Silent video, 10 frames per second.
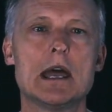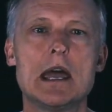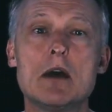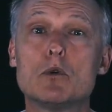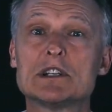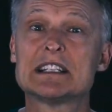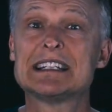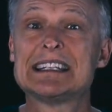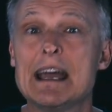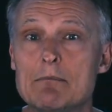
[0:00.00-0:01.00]
It was
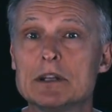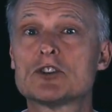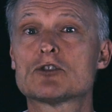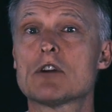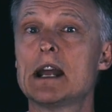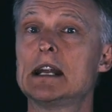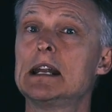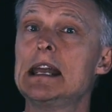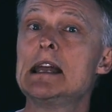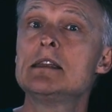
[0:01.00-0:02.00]

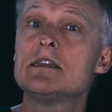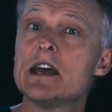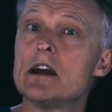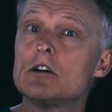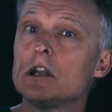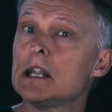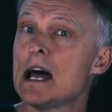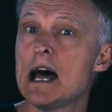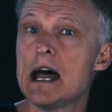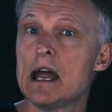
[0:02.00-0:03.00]
demonstrated in their
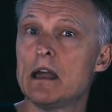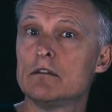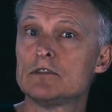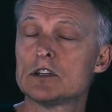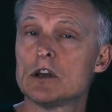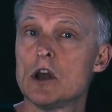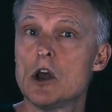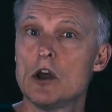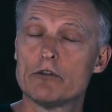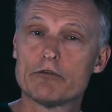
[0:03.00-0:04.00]
lives
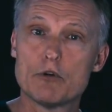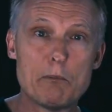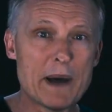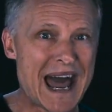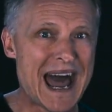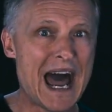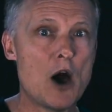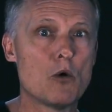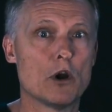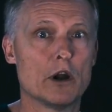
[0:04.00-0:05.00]
through
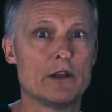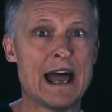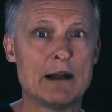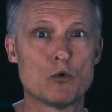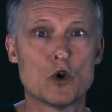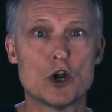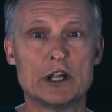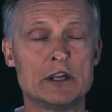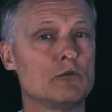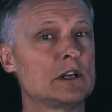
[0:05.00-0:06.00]
power. That word
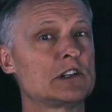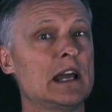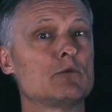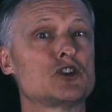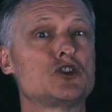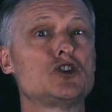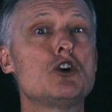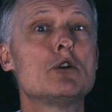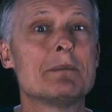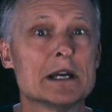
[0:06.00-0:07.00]
in the original language is
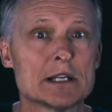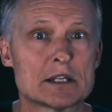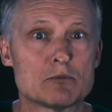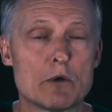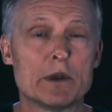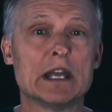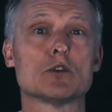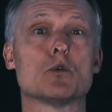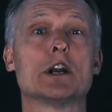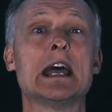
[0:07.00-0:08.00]
dunamis, where we get
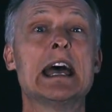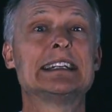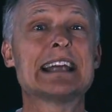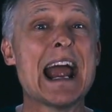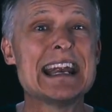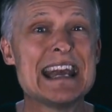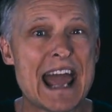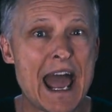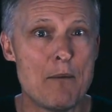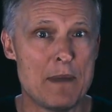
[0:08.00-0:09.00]
the word
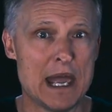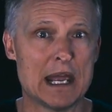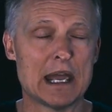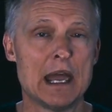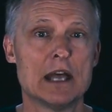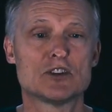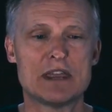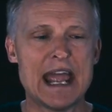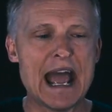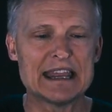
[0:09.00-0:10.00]
dynamic. So
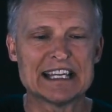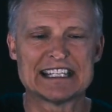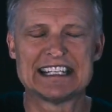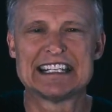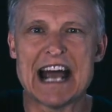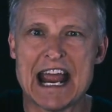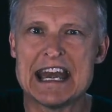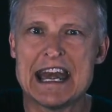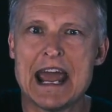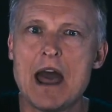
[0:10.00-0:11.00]
they had this
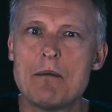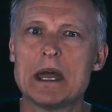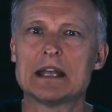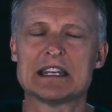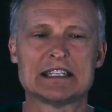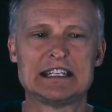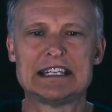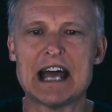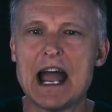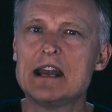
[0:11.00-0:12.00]
dynamic, this
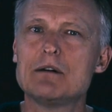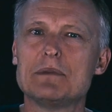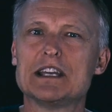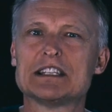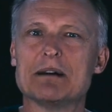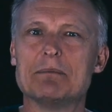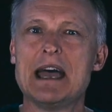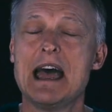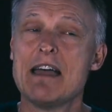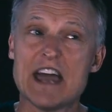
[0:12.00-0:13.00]
dynamism
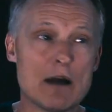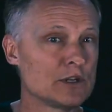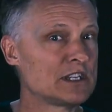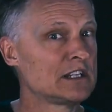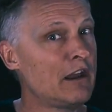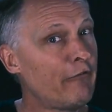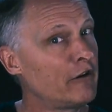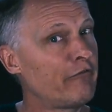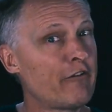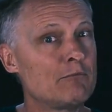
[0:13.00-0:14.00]
that was
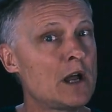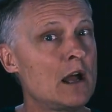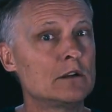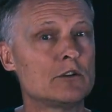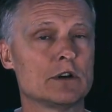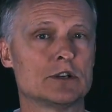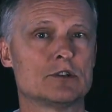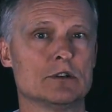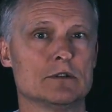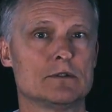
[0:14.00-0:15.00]
different from
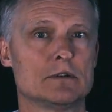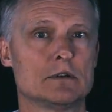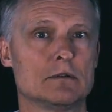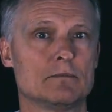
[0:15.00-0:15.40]
non-Christians.